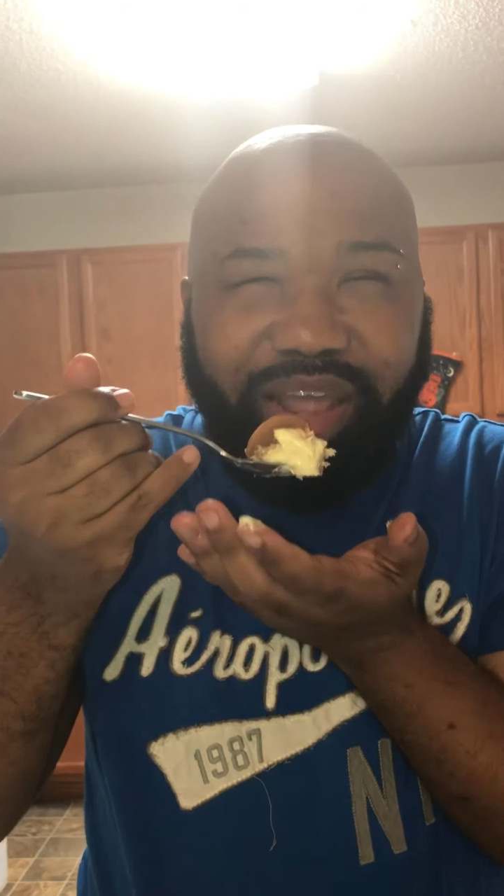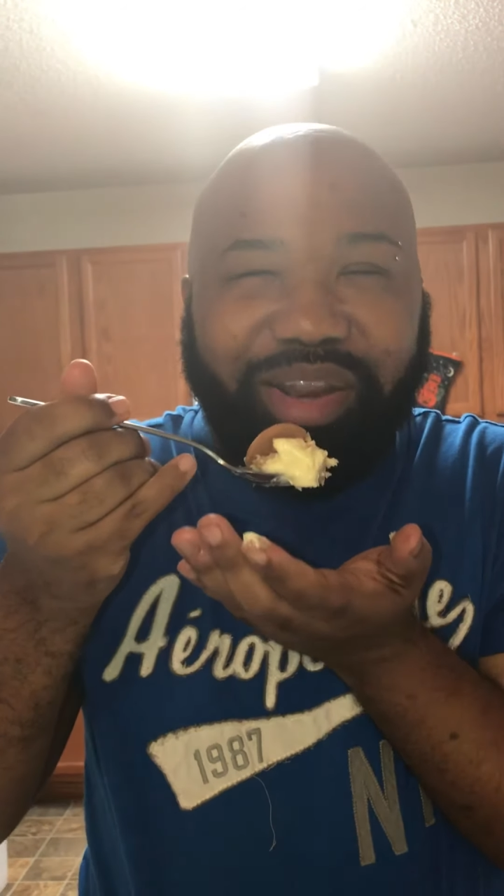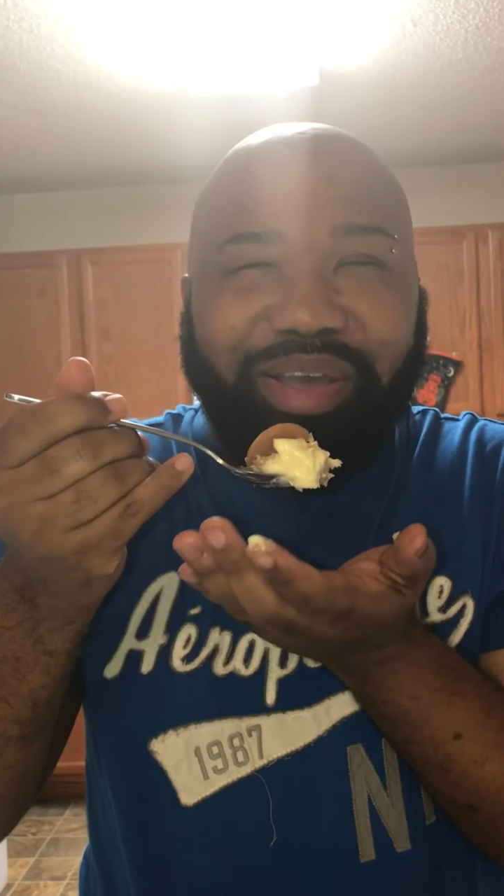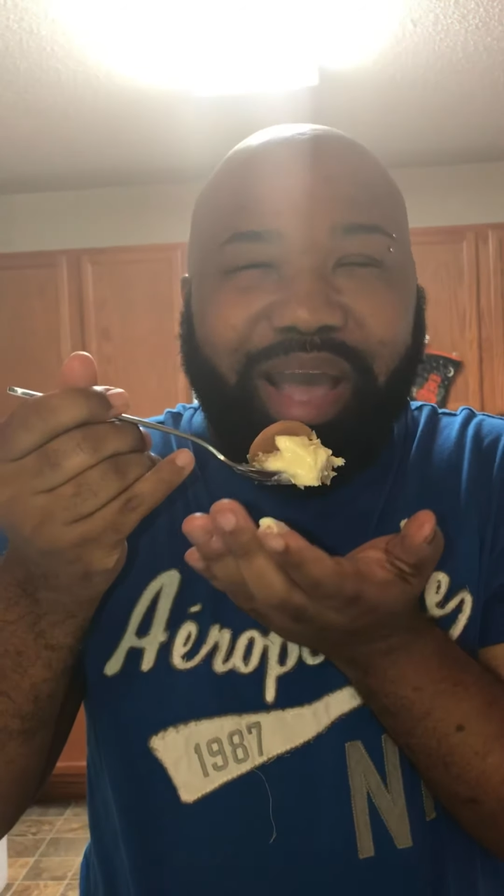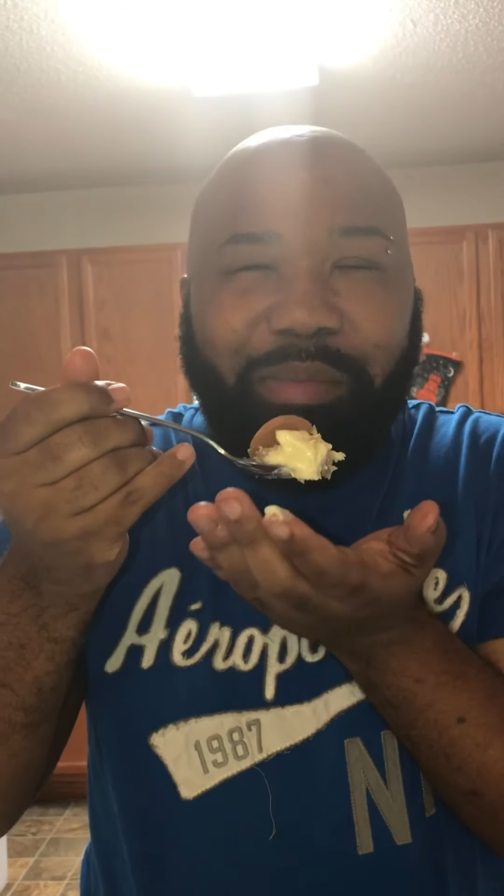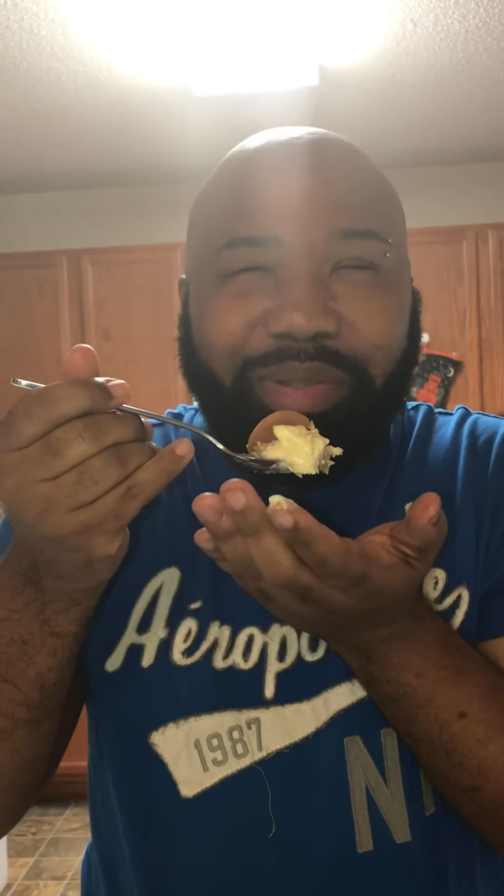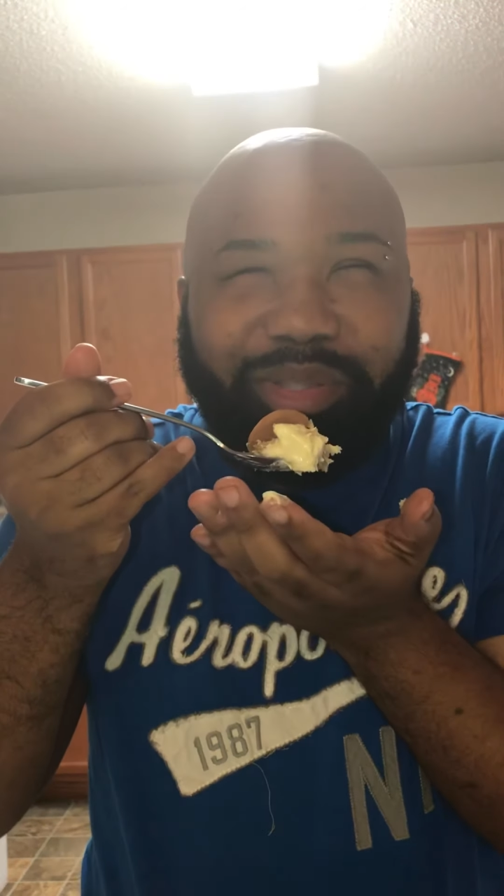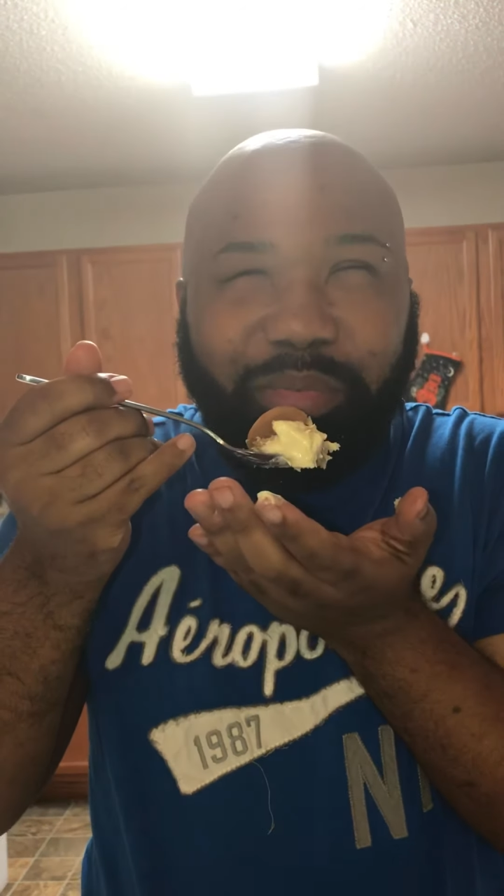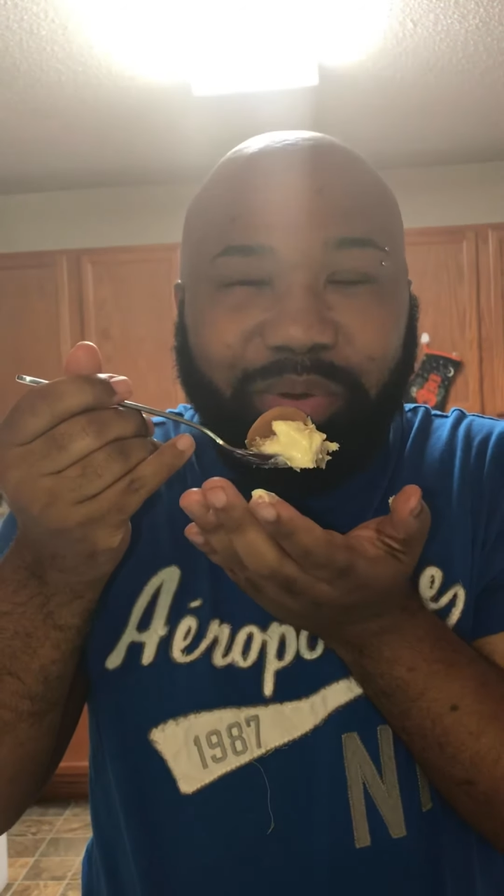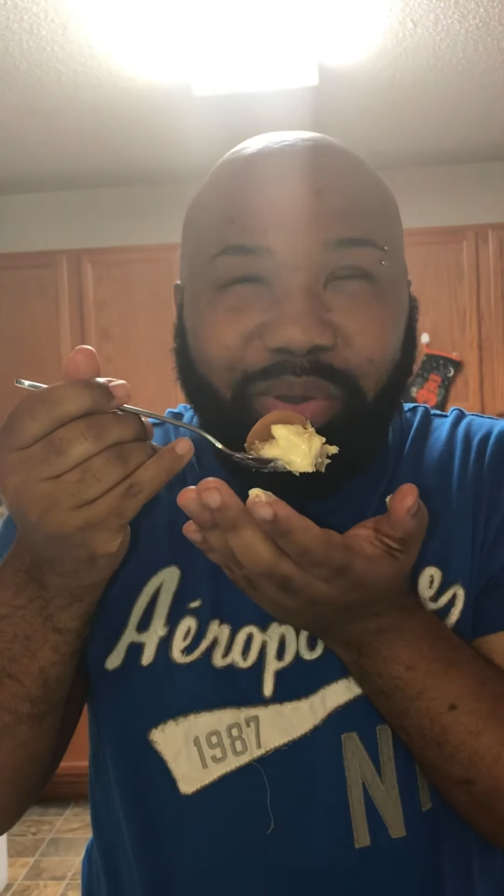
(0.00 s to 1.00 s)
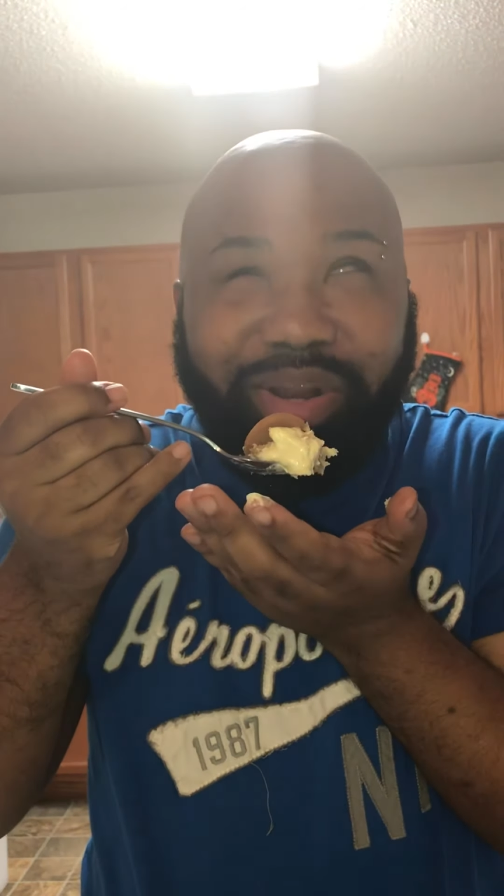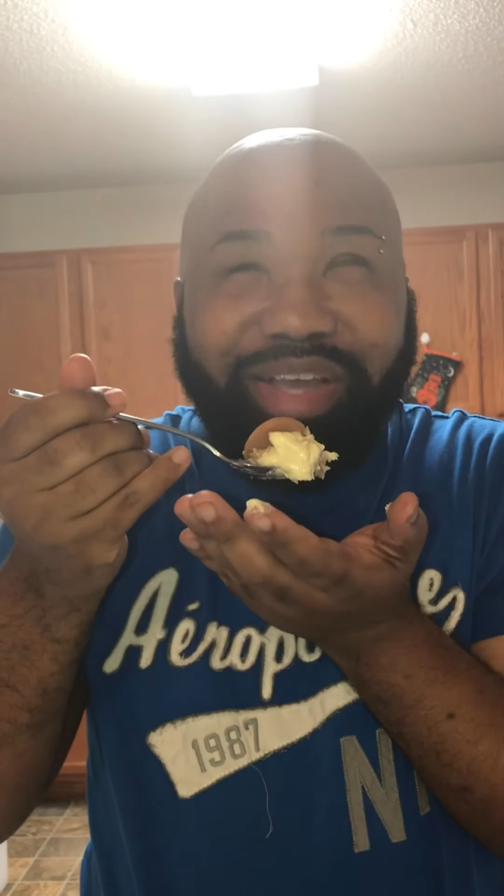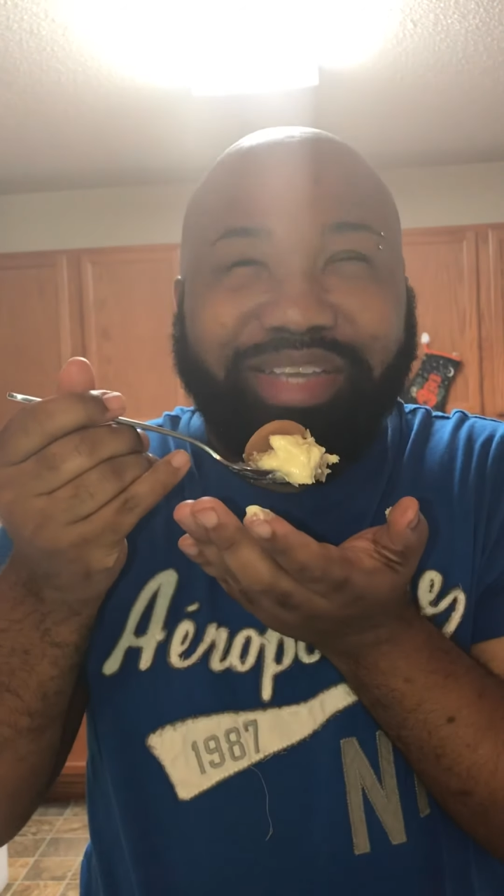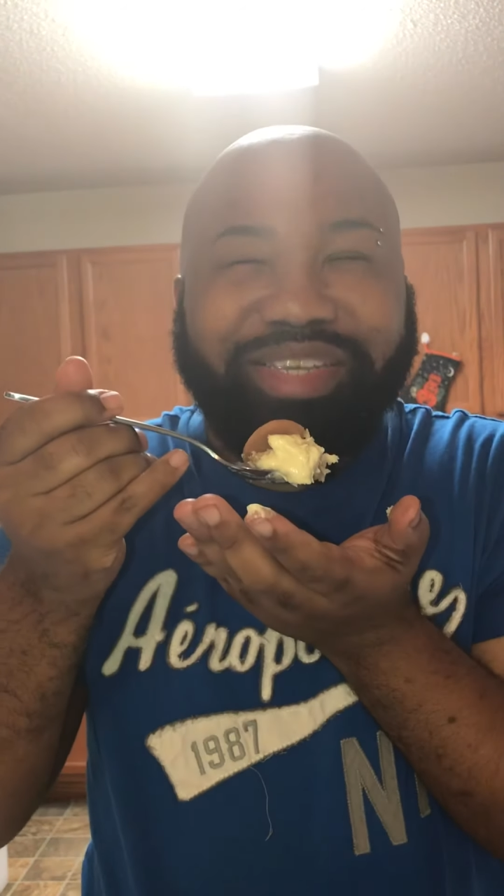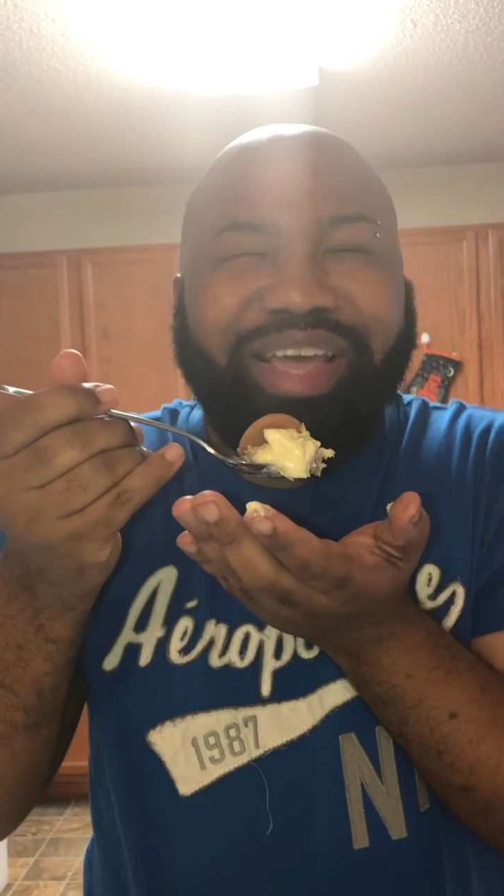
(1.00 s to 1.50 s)
Look, I'm about to blow it
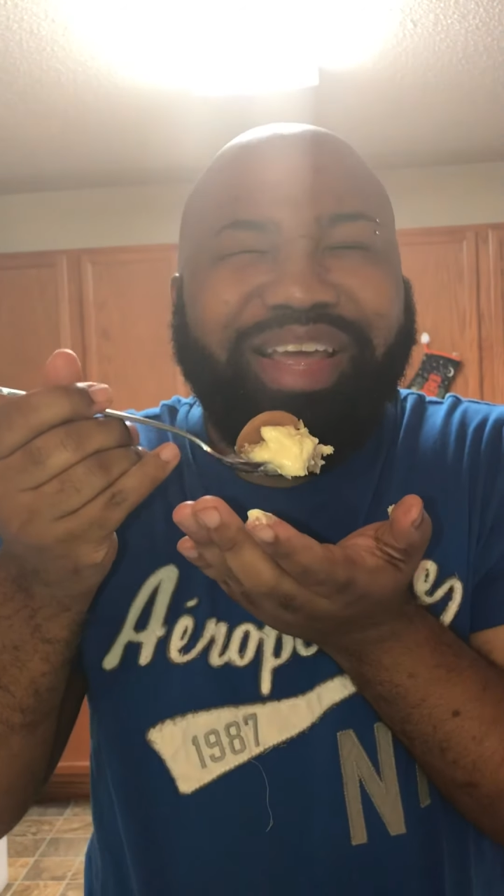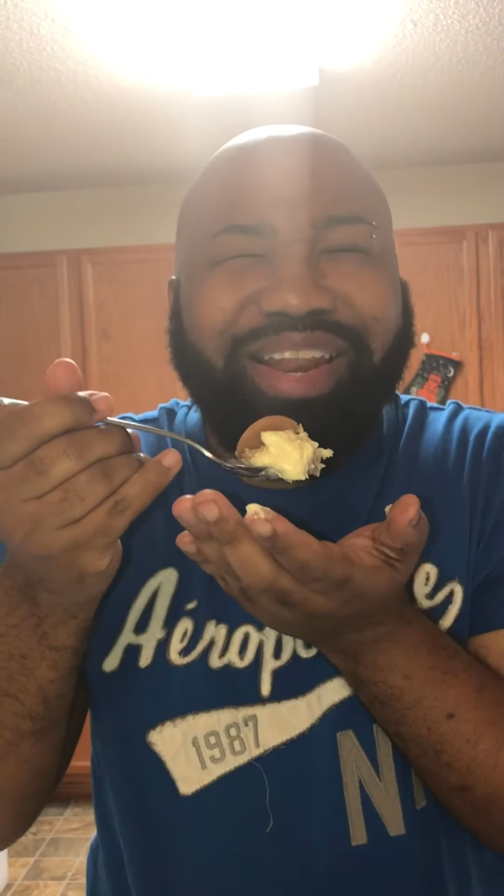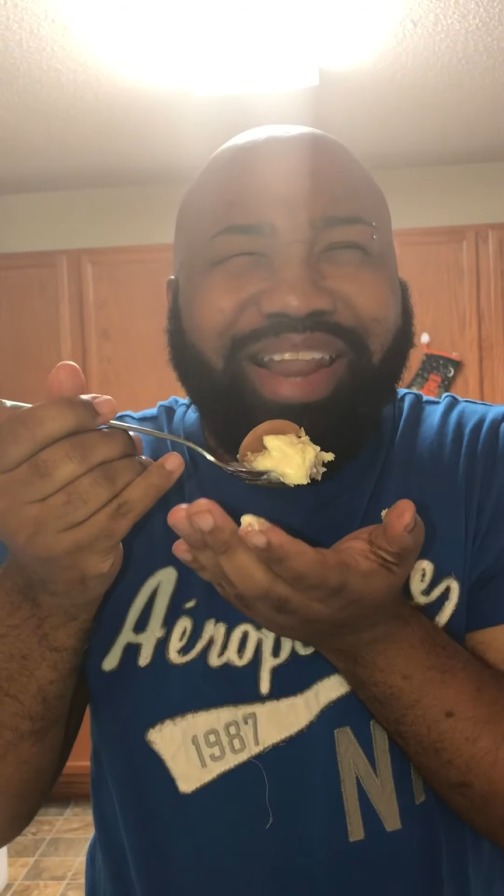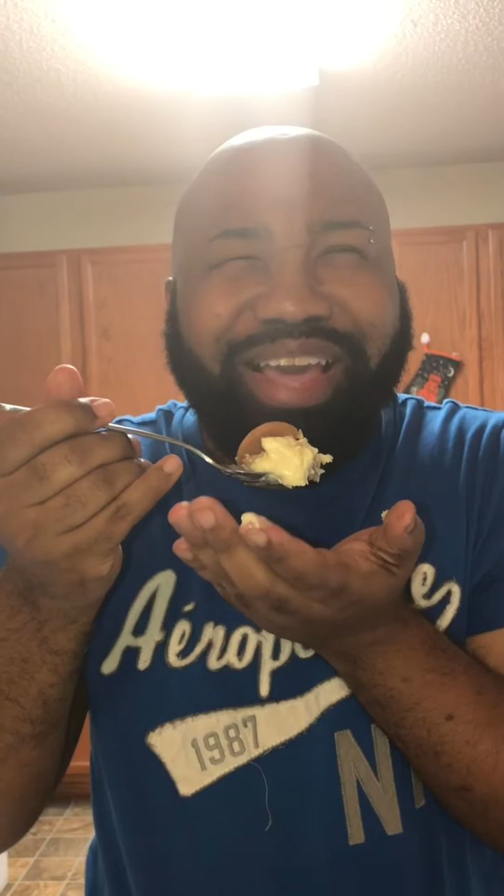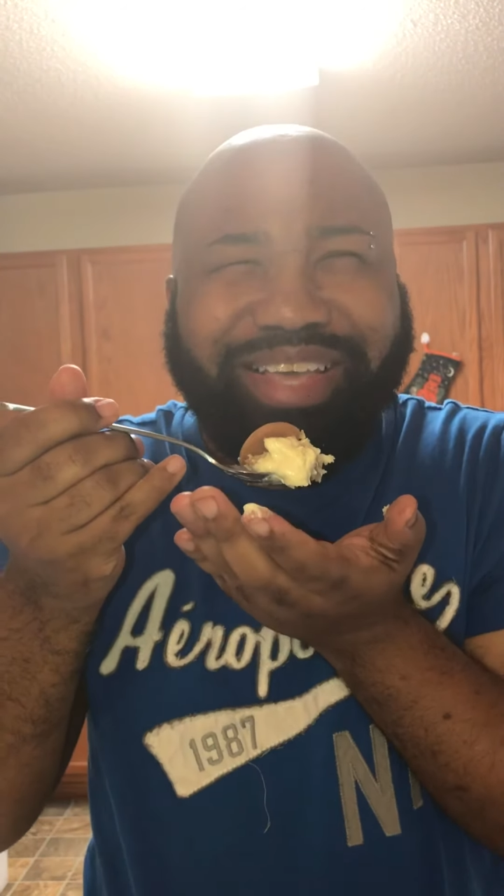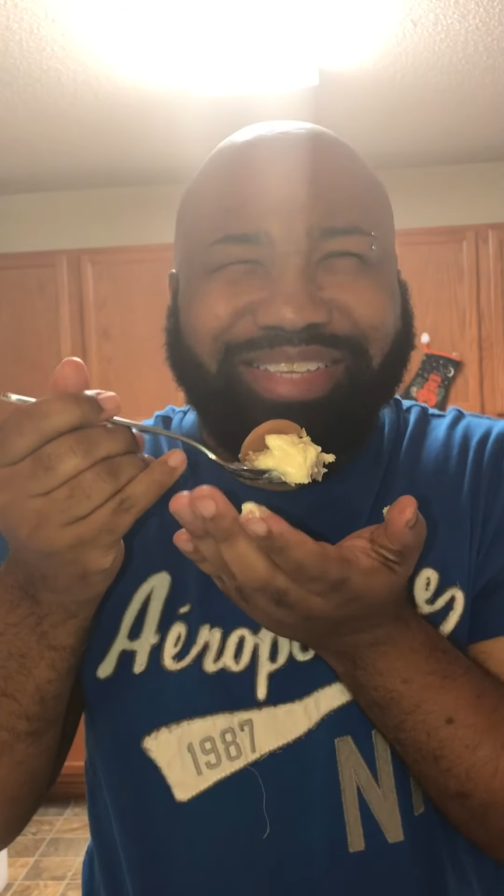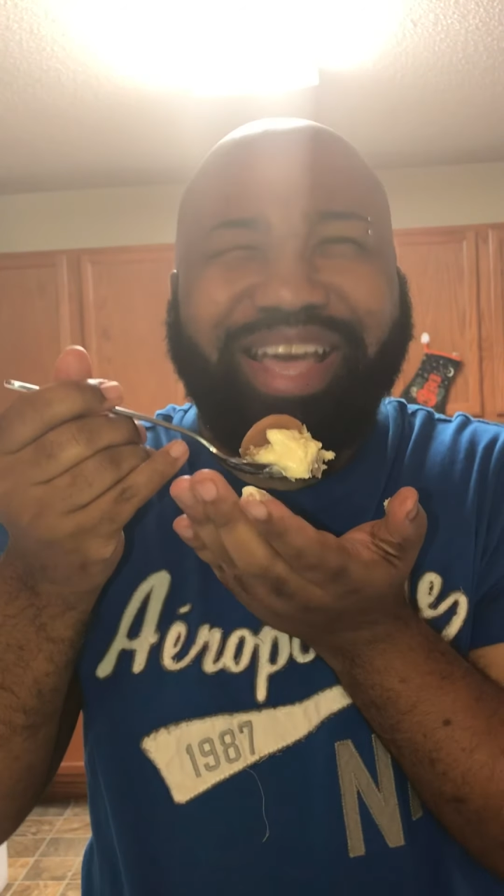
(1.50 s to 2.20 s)
like it's hot.